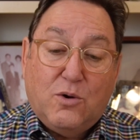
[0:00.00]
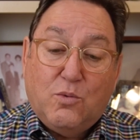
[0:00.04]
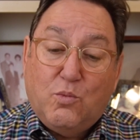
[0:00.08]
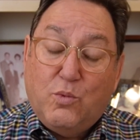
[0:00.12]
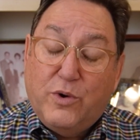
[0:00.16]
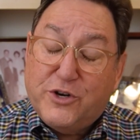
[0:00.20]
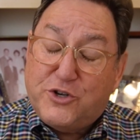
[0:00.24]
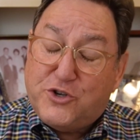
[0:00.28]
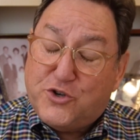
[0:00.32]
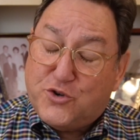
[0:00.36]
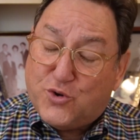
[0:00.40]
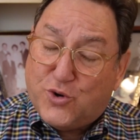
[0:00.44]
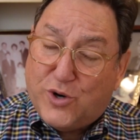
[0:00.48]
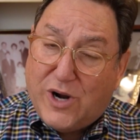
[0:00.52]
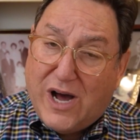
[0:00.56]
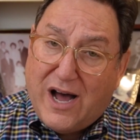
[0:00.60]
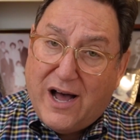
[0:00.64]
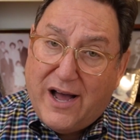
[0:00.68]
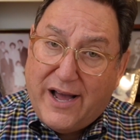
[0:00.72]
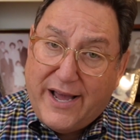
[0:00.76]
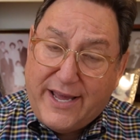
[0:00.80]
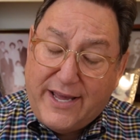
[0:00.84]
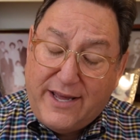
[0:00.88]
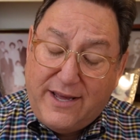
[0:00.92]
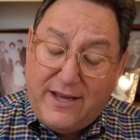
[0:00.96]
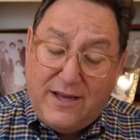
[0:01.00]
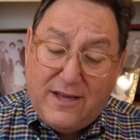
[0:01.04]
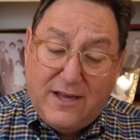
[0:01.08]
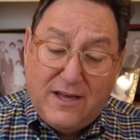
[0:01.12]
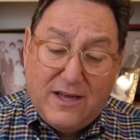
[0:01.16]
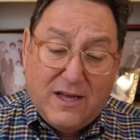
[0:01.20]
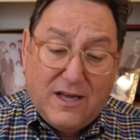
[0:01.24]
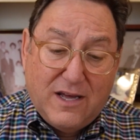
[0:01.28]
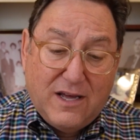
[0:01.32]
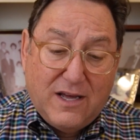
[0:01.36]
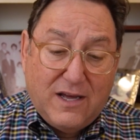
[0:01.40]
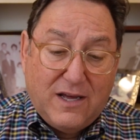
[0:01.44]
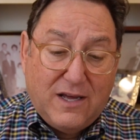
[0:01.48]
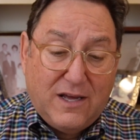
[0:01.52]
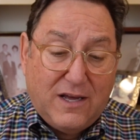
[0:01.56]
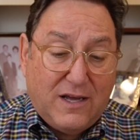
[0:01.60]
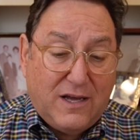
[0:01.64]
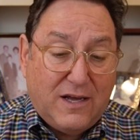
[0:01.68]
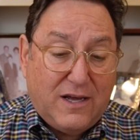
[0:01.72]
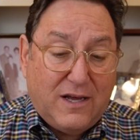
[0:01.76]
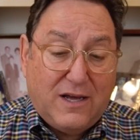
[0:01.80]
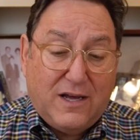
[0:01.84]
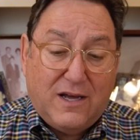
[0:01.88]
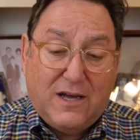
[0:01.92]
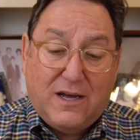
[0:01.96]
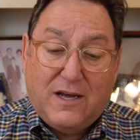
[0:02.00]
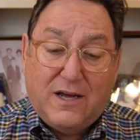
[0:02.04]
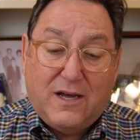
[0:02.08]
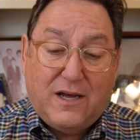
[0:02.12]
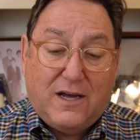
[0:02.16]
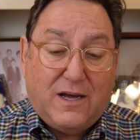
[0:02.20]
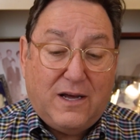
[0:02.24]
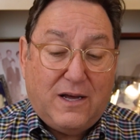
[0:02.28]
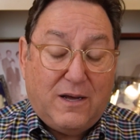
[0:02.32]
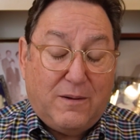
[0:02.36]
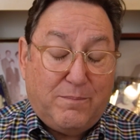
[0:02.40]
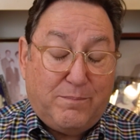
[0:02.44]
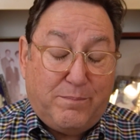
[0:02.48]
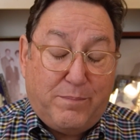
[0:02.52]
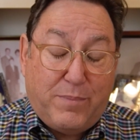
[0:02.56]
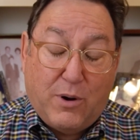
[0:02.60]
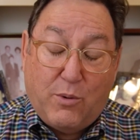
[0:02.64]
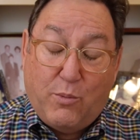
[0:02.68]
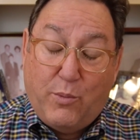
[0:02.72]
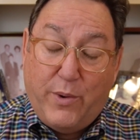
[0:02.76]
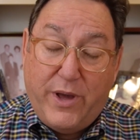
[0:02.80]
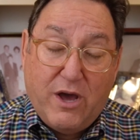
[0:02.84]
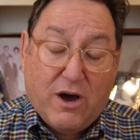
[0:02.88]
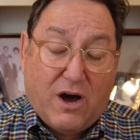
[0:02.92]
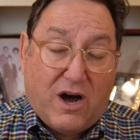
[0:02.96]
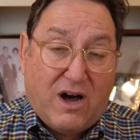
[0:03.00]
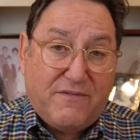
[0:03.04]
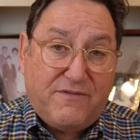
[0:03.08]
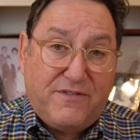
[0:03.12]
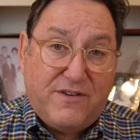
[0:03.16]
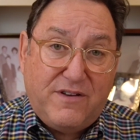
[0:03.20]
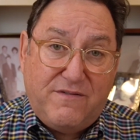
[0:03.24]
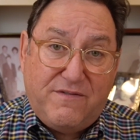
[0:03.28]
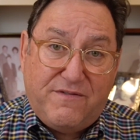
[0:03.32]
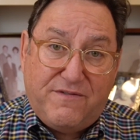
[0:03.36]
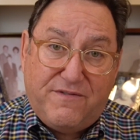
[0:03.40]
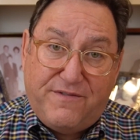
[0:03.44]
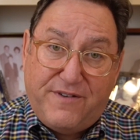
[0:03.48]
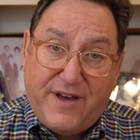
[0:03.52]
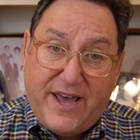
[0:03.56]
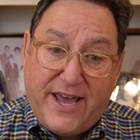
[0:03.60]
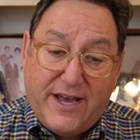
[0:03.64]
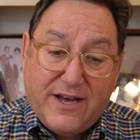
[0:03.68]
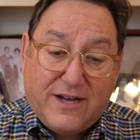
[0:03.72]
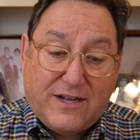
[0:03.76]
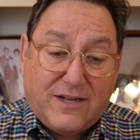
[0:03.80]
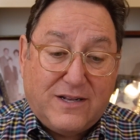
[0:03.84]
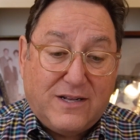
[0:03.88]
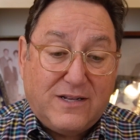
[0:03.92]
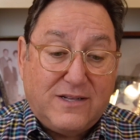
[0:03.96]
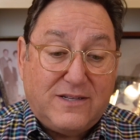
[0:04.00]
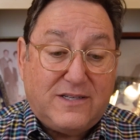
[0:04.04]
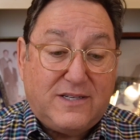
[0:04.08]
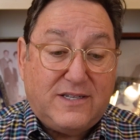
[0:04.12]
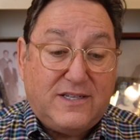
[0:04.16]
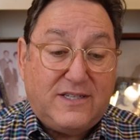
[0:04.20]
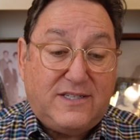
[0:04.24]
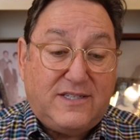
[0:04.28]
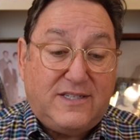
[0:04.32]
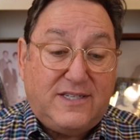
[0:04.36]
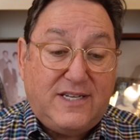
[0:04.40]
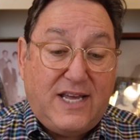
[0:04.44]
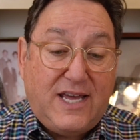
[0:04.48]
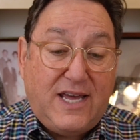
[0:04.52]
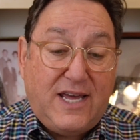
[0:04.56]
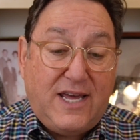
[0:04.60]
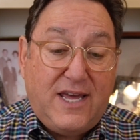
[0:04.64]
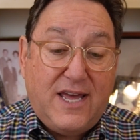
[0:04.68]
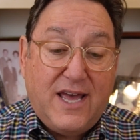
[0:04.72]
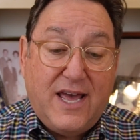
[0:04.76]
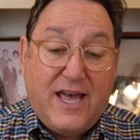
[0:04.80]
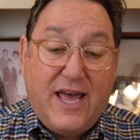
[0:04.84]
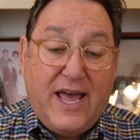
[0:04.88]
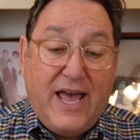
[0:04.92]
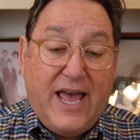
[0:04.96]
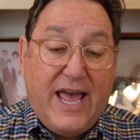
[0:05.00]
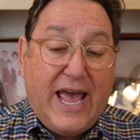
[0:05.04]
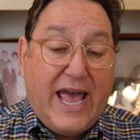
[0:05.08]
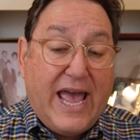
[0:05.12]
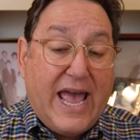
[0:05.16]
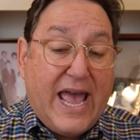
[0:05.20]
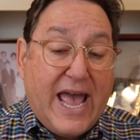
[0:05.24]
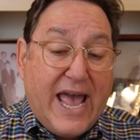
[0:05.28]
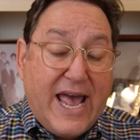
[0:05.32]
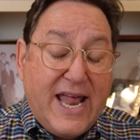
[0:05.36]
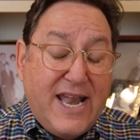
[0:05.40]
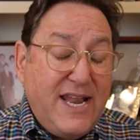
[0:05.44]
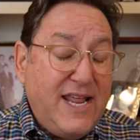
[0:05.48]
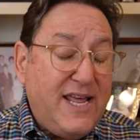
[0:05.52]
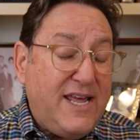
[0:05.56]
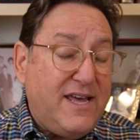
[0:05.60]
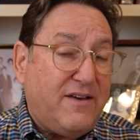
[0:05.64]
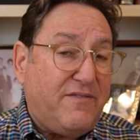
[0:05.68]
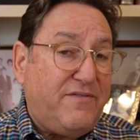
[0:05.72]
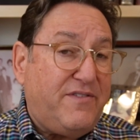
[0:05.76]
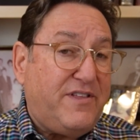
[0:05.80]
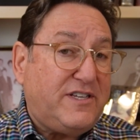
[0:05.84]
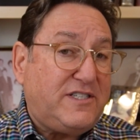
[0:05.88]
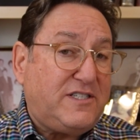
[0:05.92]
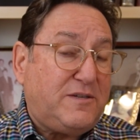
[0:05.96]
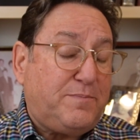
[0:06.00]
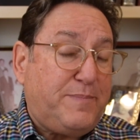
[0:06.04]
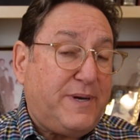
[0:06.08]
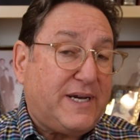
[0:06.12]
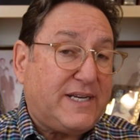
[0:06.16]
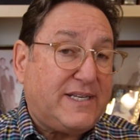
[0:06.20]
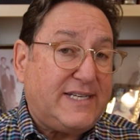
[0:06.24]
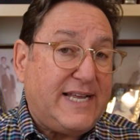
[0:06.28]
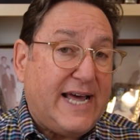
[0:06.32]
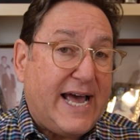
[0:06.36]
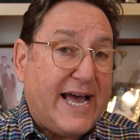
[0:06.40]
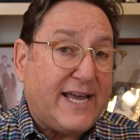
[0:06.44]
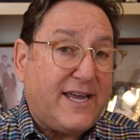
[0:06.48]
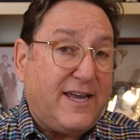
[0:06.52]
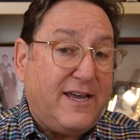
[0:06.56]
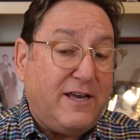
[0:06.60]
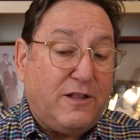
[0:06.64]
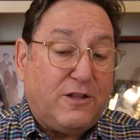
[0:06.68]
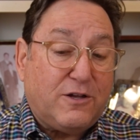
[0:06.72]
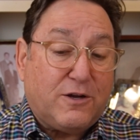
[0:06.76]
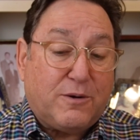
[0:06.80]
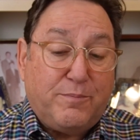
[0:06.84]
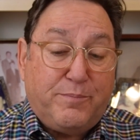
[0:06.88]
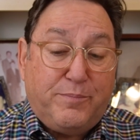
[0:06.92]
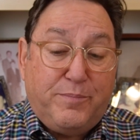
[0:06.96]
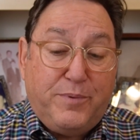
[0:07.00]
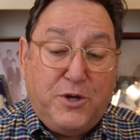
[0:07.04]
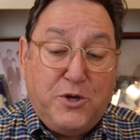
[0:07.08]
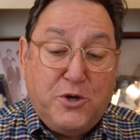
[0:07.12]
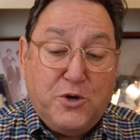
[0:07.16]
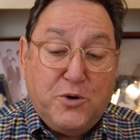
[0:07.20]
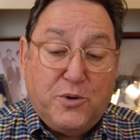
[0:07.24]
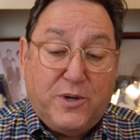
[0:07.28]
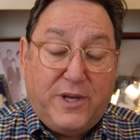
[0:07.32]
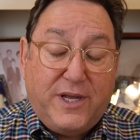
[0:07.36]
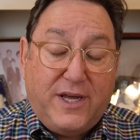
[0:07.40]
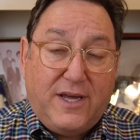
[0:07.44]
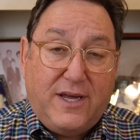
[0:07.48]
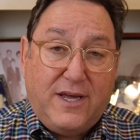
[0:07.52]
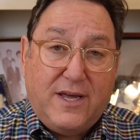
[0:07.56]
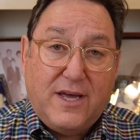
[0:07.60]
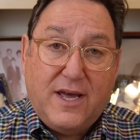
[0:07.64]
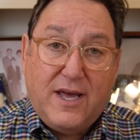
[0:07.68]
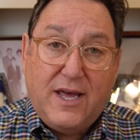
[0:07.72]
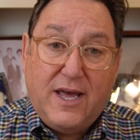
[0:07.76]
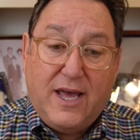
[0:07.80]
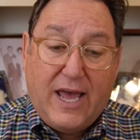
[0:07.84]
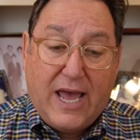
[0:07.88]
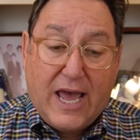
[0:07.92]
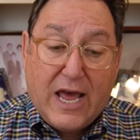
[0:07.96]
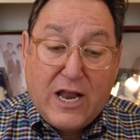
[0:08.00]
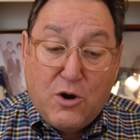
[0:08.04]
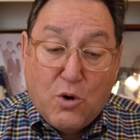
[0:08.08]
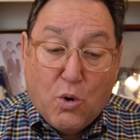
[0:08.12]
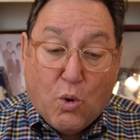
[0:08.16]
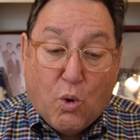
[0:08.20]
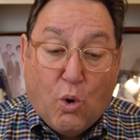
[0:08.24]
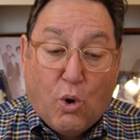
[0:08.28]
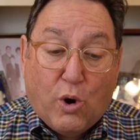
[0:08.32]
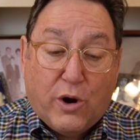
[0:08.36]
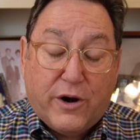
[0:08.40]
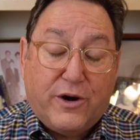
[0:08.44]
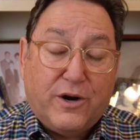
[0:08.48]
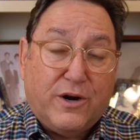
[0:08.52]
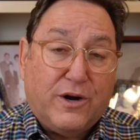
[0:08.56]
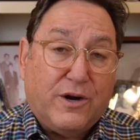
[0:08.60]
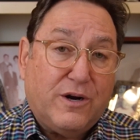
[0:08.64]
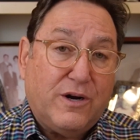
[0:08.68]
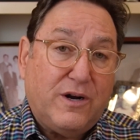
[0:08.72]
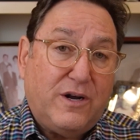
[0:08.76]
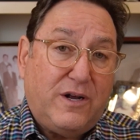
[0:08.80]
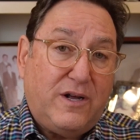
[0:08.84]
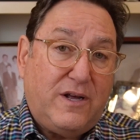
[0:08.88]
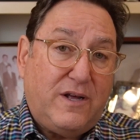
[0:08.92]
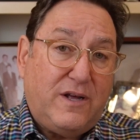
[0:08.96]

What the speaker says: We're trying, but we often fail to see any of the spectacular beauty and order